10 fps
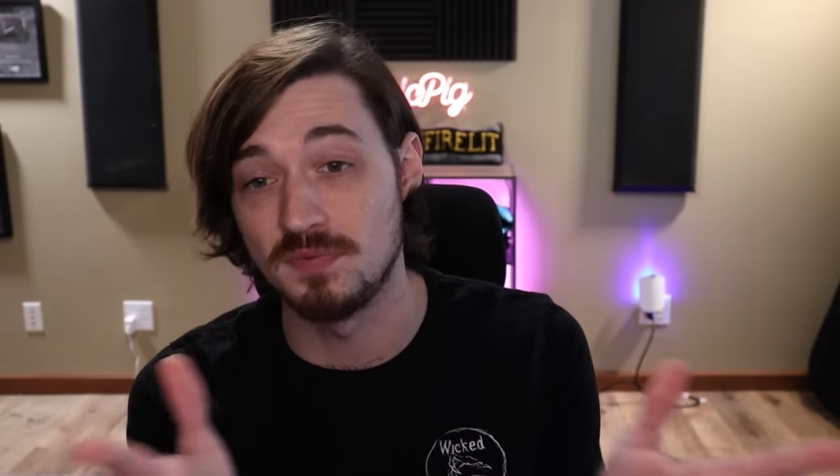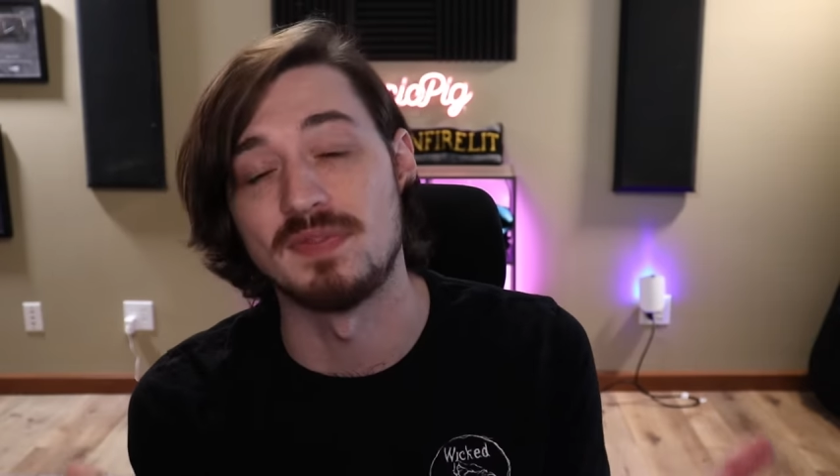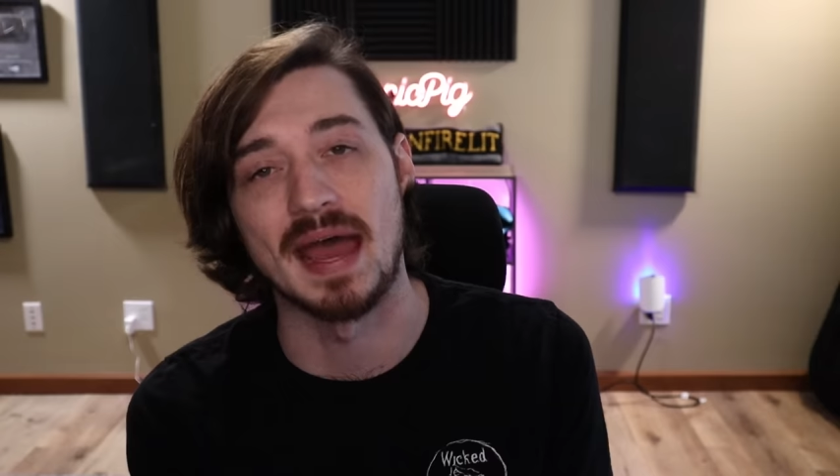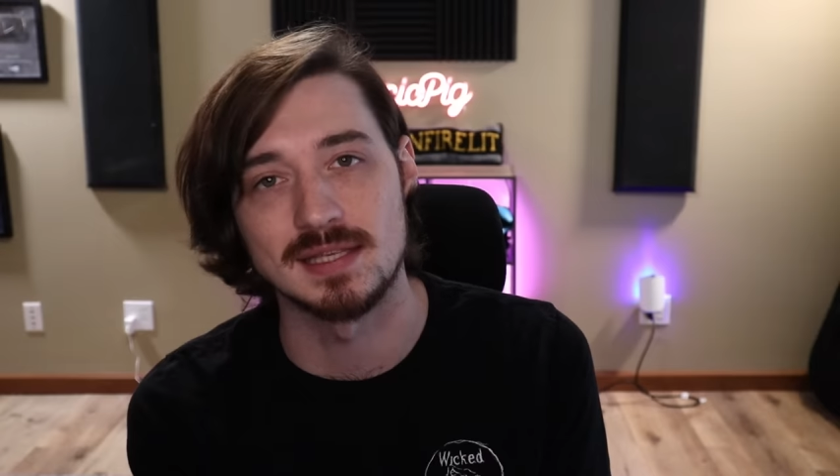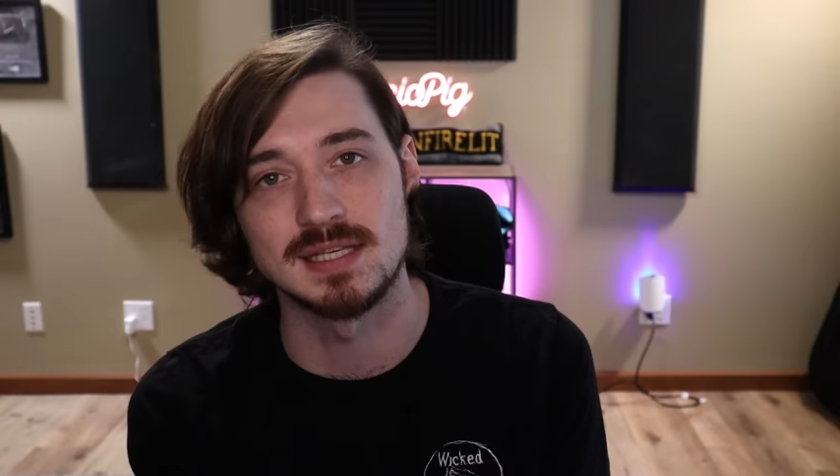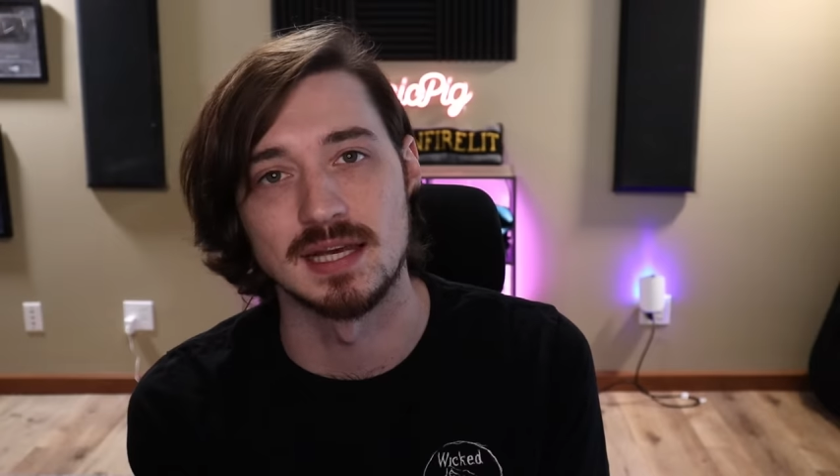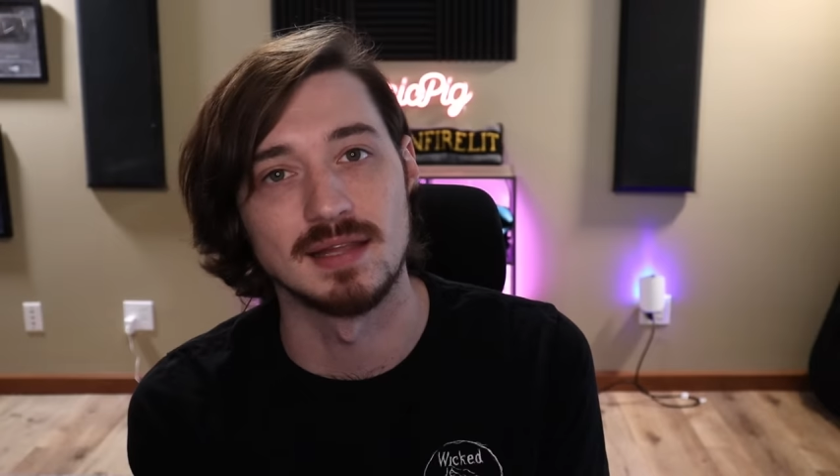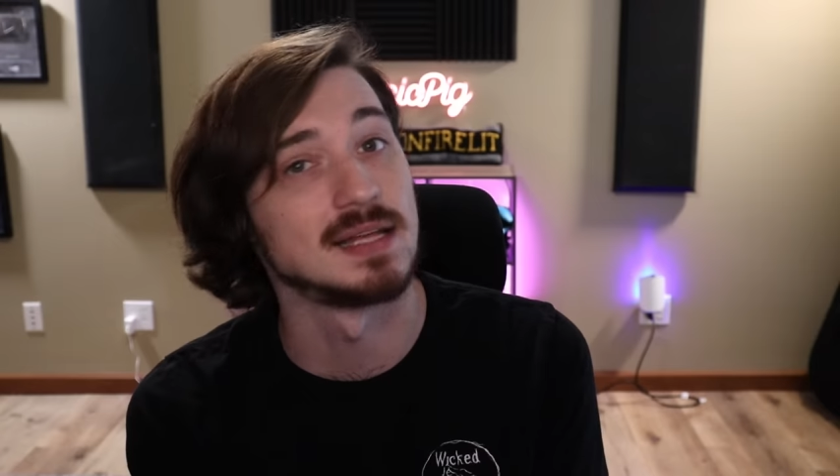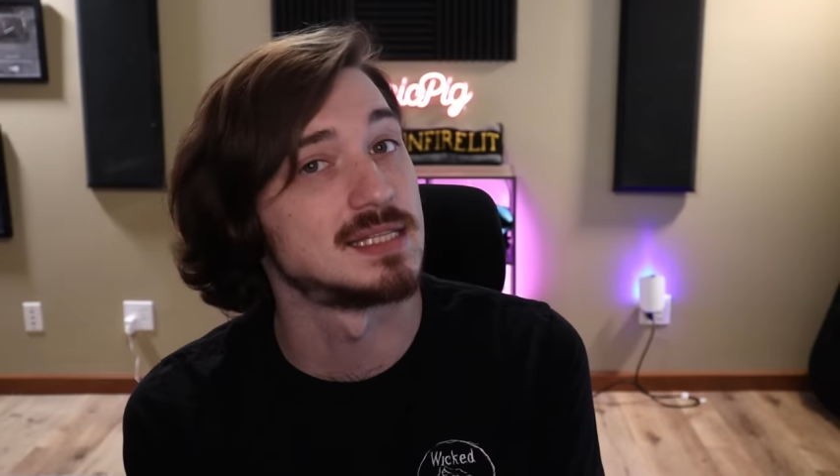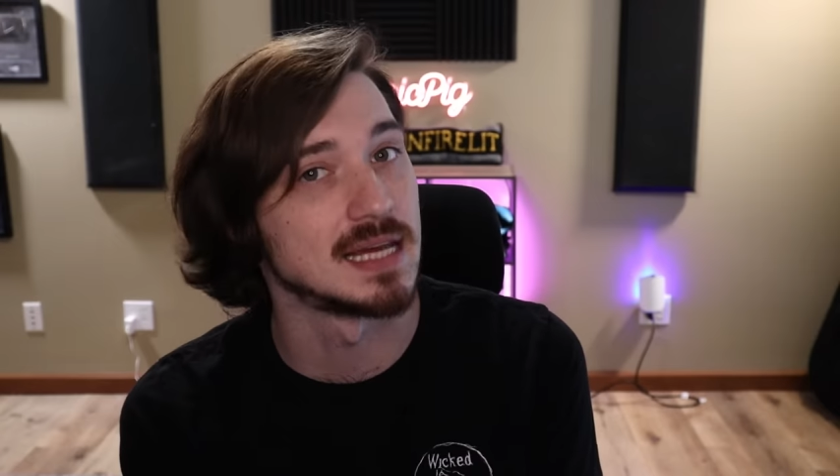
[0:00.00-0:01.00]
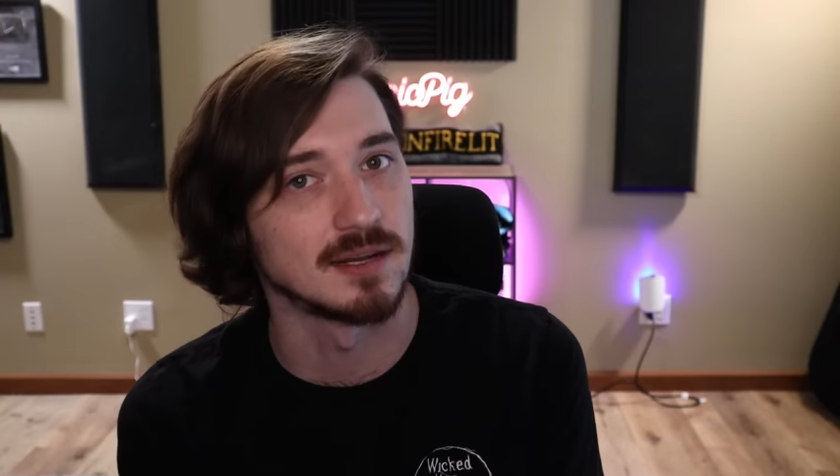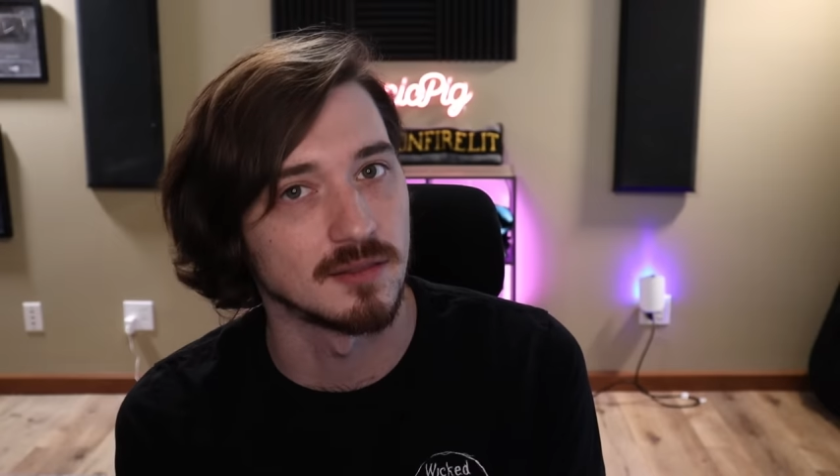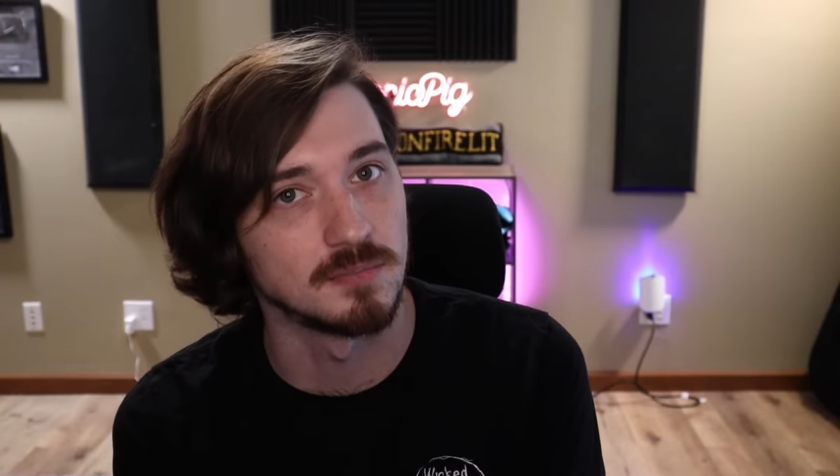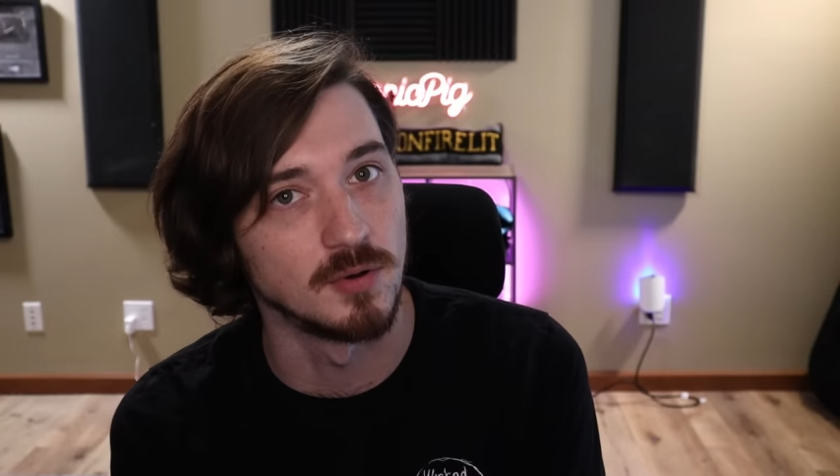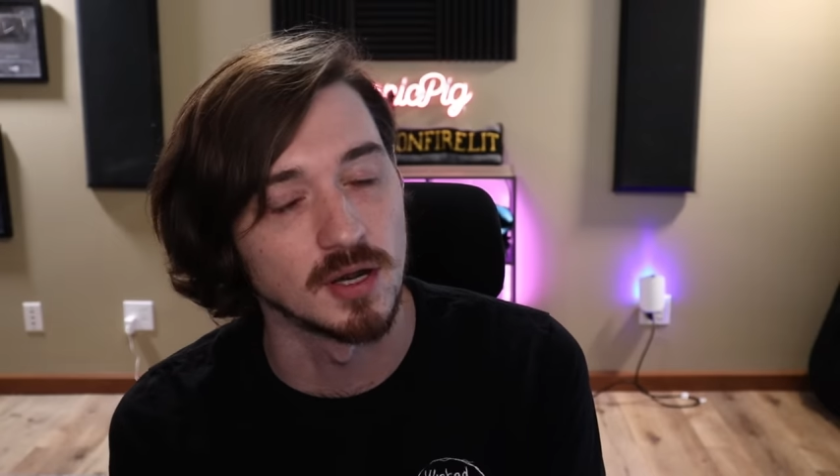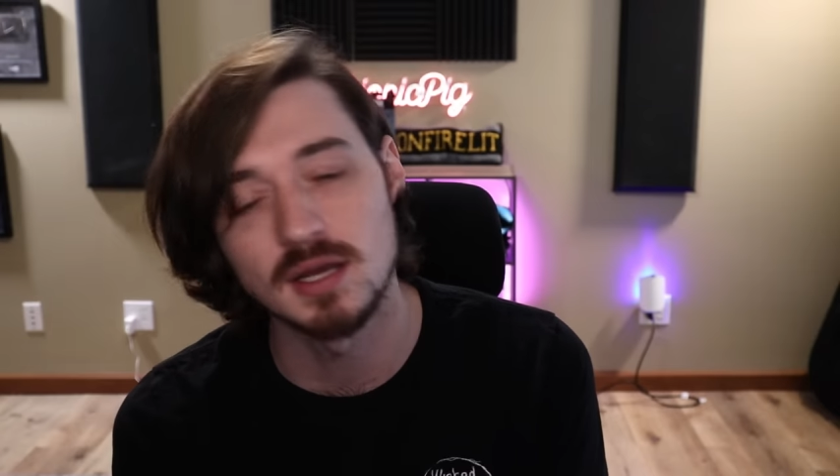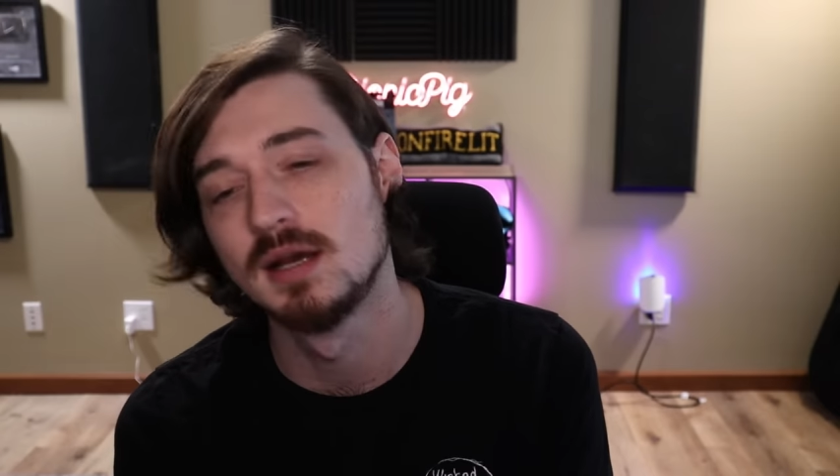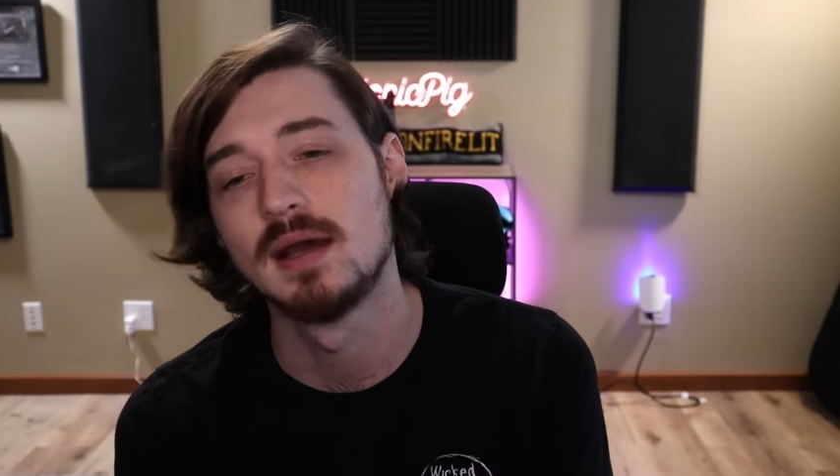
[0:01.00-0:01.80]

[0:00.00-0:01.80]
that's it. That's the end of the book.